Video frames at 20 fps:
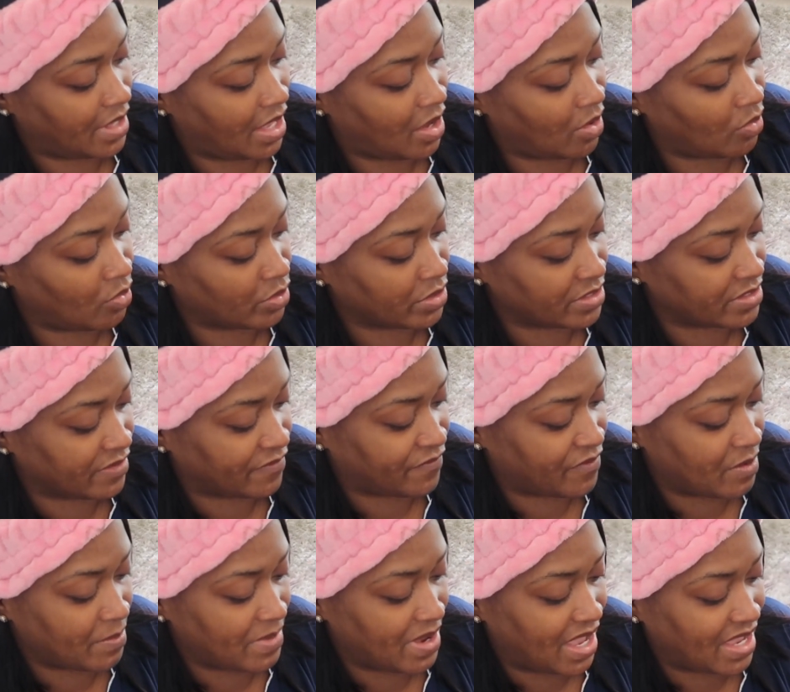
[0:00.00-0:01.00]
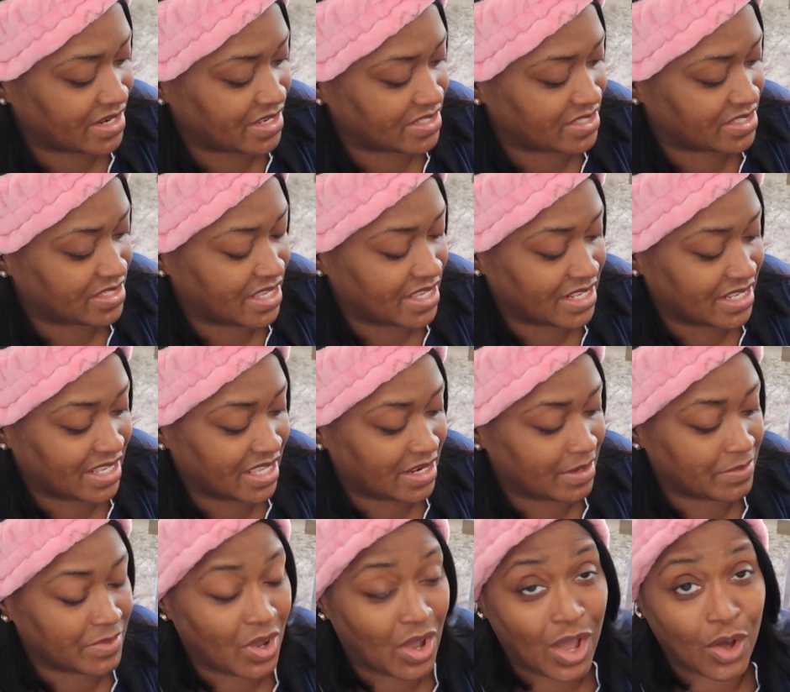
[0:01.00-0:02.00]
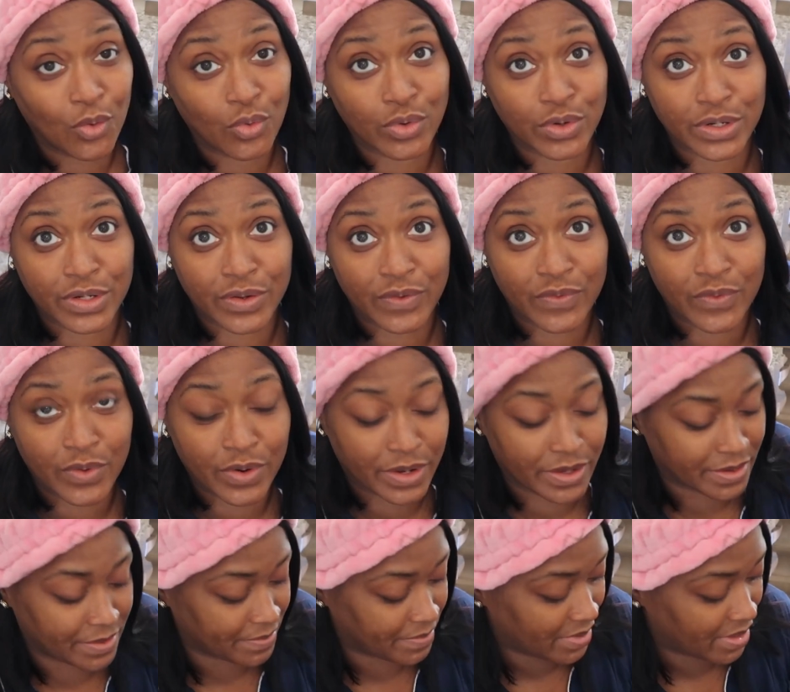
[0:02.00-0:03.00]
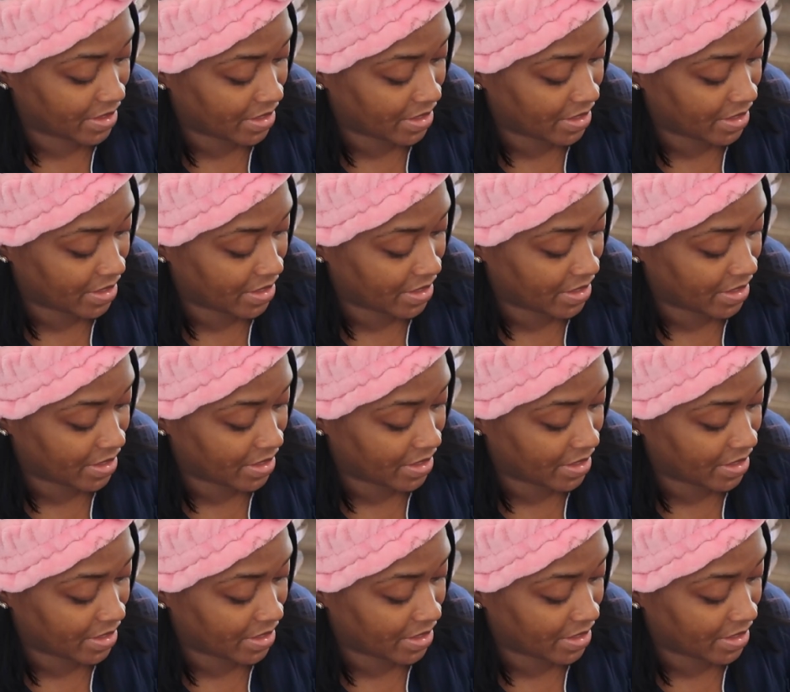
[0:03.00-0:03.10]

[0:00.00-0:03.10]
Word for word: I ordered it for him. I just didn't let him know I ordered it for him.